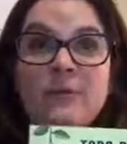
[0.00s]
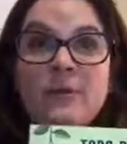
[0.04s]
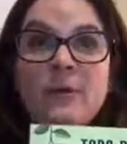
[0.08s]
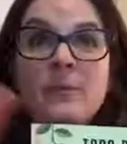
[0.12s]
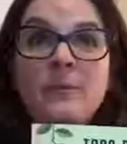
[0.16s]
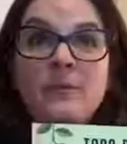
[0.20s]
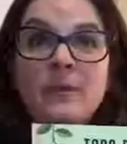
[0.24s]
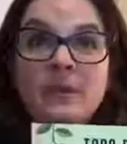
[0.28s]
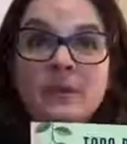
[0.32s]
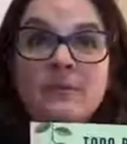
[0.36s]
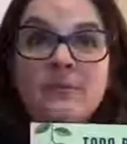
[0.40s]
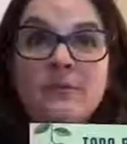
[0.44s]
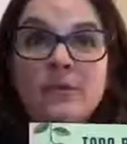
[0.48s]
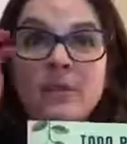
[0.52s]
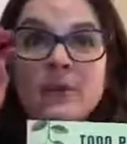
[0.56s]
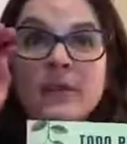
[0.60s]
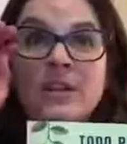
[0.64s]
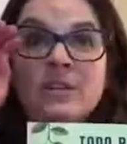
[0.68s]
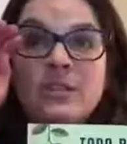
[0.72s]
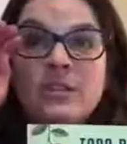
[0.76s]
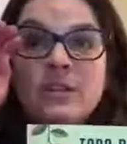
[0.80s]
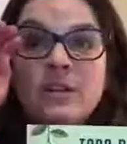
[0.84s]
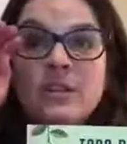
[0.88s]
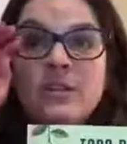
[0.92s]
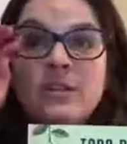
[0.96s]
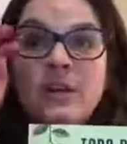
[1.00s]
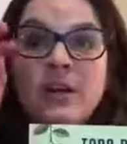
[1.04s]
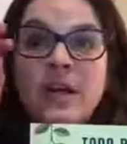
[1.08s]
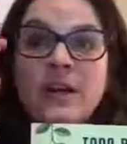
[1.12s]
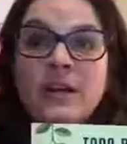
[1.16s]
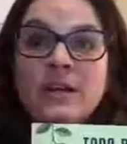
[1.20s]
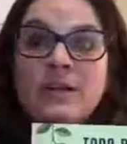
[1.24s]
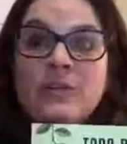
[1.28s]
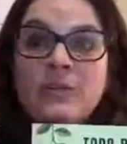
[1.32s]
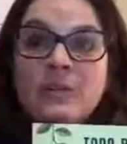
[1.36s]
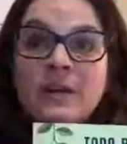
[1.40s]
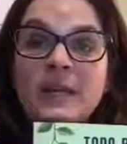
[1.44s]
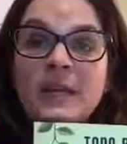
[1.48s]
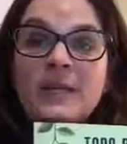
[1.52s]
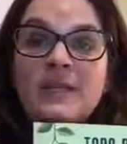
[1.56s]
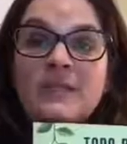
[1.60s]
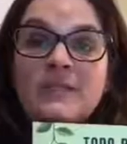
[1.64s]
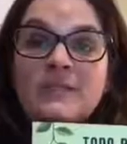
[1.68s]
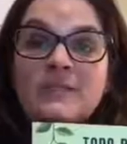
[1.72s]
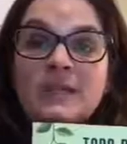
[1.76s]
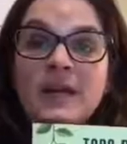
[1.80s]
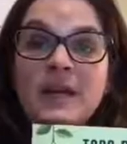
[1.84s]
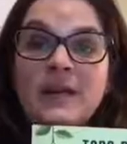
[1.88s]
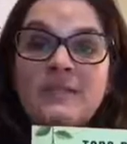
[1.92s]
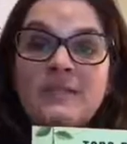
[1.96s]
informational guided reading
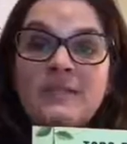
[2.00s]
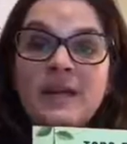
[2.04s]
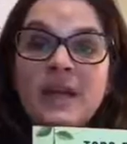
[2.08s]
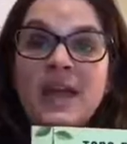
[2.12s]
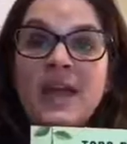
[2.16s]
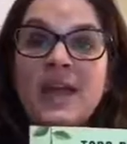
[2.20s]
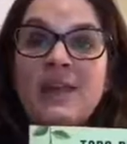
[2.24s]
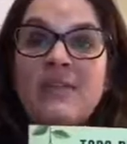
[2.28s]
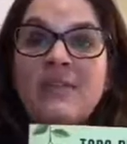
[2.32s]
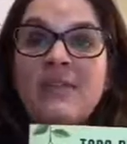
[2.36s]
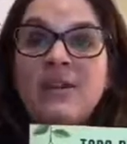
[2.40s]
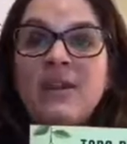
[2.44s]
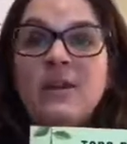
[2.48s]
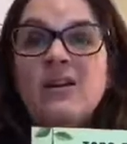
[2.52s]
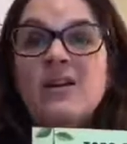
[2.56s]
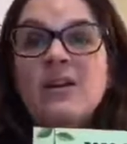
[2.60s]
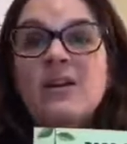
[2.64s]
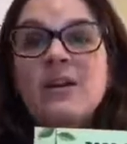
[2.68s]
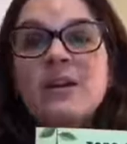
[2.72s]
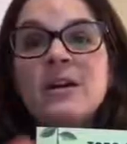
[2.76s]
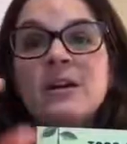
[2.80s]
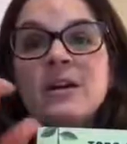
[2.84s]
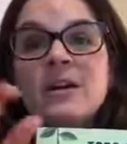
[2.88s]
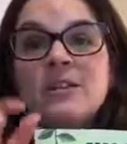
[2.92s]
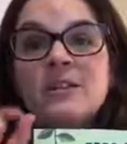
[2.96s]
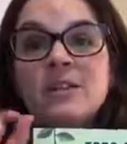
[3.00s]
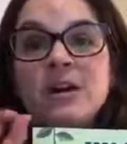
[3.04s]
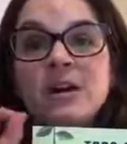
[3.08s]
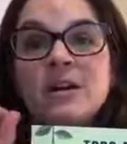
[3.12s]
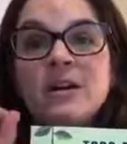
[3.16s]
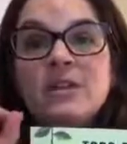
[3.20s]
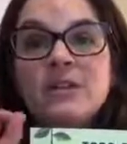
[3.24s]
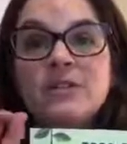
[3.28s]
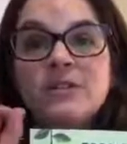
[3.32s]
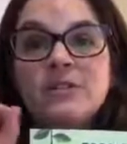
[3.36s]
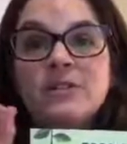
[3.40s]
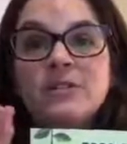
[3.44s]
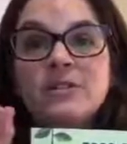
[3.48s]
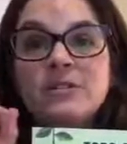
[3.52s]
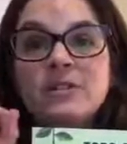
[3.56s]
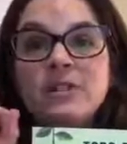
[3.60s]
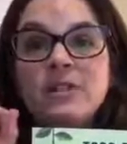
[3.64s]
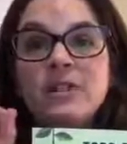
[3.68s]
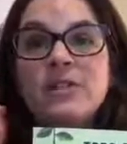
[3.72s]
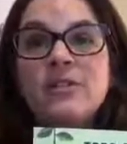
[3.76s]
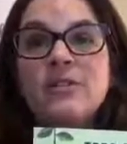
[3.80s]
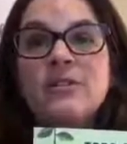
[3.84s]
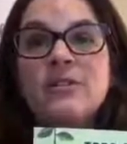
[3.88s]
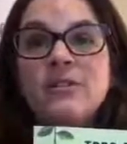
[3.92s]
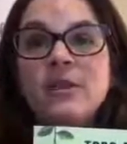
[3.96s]
set, and they're targeted towards
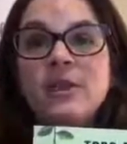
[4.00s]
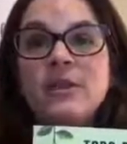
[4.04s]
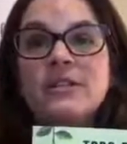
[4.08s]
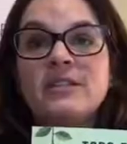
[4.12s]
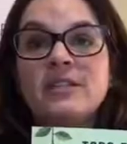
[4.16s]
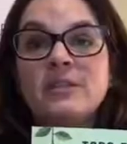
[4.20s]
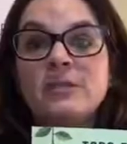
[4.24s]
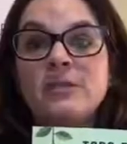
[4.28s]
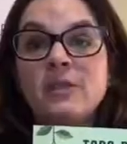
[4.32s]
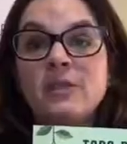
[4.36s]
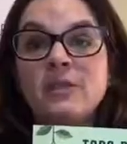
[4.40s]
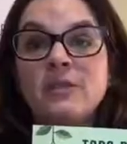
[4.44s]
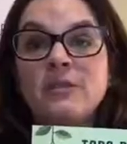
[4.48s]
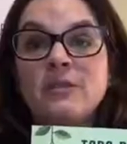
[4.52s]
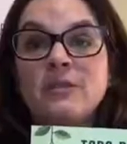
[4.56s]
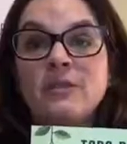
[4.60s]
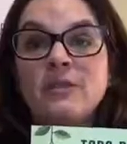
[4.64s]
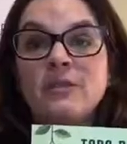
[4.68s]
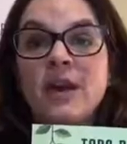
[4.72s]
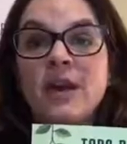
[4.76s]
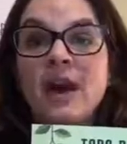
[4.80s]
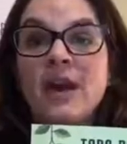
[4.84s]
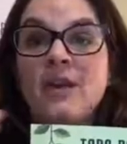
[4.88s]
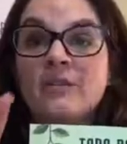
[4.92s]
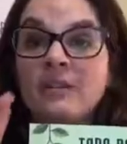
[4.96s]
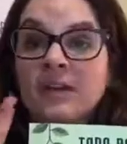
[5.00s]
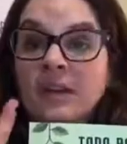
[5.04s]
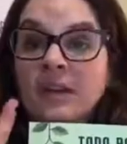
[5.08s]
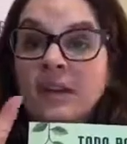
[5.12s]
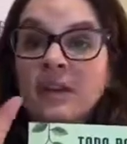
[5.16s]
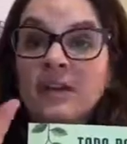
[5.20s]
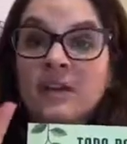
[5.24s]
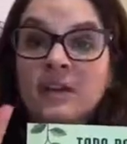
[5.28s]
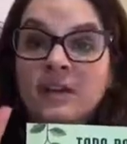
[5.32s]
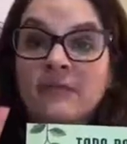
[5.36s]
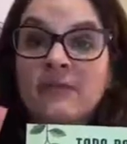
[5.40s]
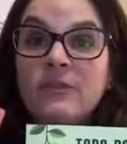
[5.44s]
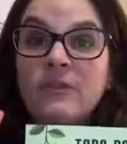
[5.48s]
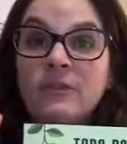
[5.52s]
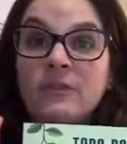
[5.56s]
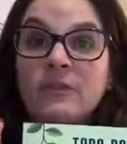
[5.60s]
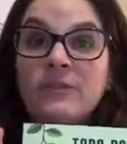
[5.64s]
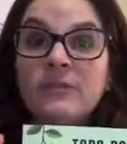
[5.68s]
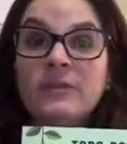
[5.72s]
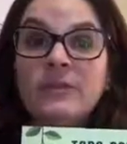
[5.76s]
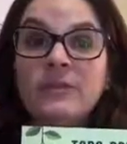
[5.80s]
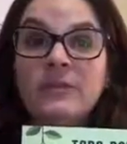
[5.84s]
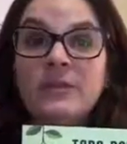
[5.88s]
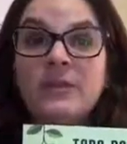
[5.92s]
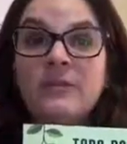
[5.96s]
grades 3 through 5, and I'll give you
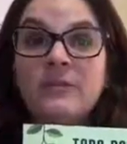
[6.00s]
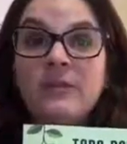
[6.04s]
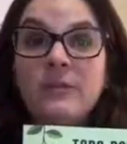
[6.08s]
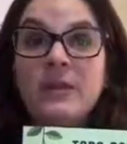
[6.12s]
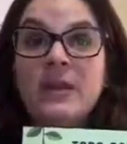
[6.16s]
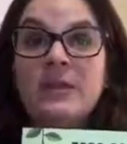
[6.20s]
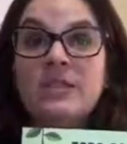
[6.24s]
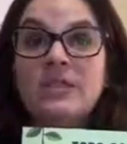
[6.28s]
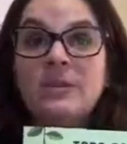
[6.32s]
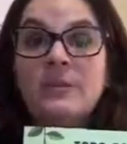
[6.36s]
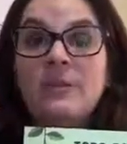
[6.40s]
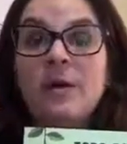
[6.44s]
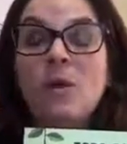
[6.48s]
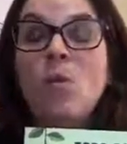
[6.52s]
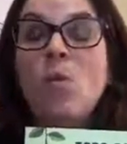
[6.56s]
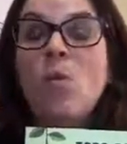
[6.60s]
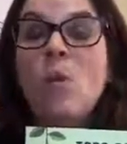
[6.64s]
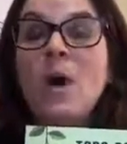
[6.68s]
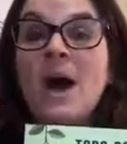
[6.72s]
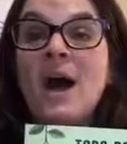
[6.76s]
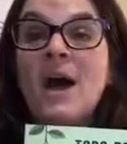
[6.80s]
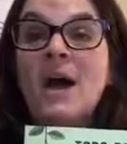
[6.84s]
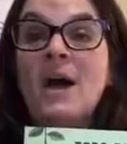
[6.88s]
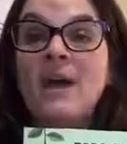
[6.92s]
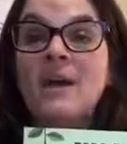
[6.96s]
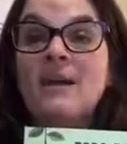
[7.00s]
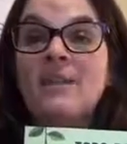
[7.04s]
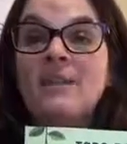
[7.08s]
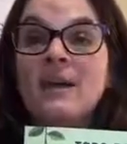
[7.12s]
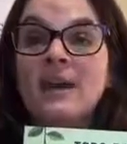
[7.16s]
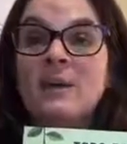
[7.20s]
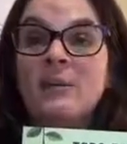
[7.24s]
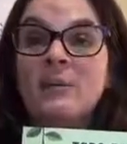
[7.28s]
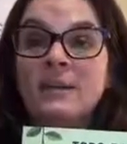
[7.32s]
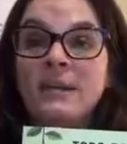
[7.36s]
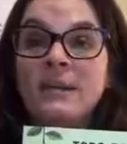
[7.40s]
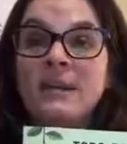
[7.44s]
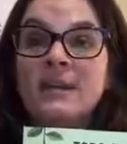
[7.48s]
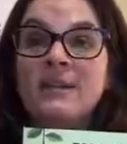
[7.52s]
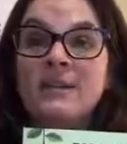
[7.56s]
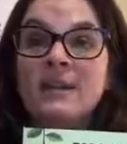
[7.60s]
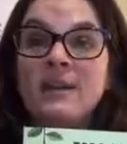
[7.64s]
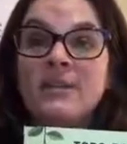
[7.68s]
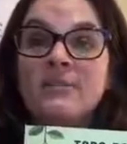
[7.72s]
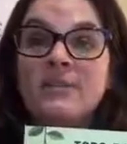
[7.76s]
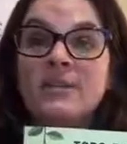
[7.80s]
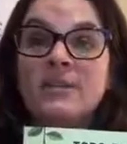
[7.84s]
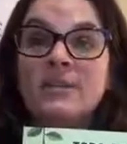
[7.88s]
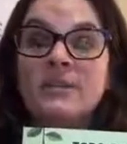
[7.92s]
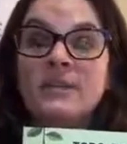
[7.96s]
some information about why that reading
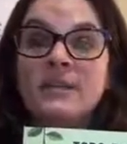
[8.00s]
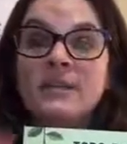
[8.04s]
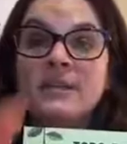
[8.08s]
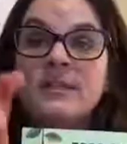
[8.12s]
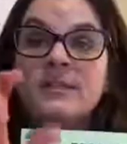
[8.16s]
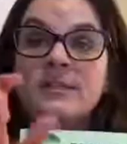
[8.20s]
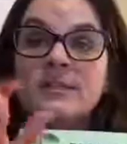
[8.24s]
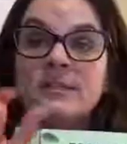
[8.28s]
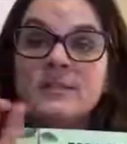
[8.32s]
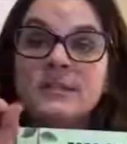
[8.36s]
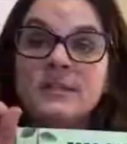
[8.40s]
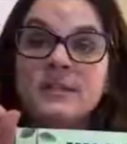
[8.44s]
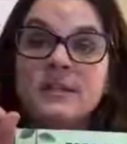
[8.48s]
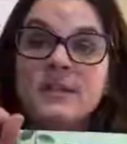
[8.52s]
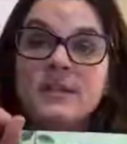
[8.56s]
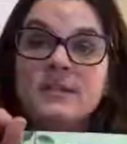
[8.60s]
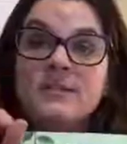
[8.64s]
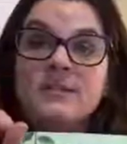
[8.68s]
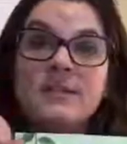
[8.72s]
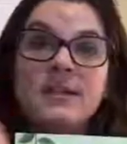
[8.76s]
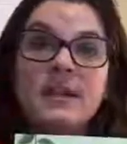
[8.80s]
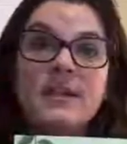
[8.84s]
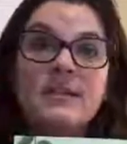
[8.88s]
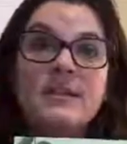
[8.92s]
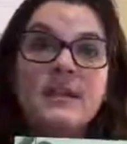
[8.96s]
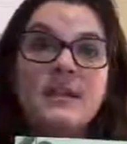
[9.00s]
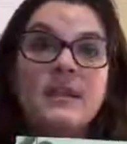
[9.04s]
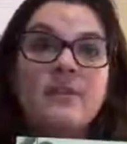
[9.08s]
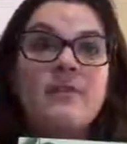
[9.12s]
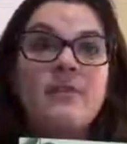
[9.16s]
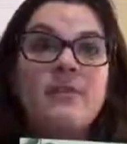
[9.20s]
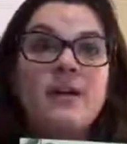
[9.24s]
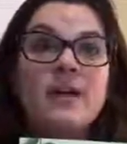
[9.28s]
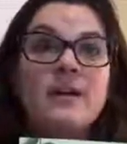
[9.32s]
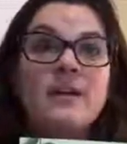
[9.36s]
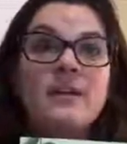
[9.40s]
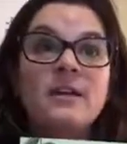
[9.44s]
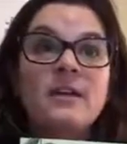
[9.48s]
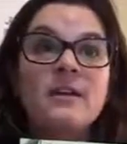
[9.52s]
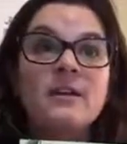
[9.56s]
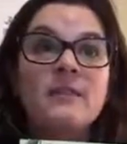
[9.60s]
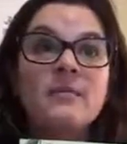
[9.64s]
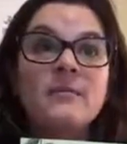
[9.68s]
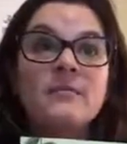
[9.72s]
level is identified here.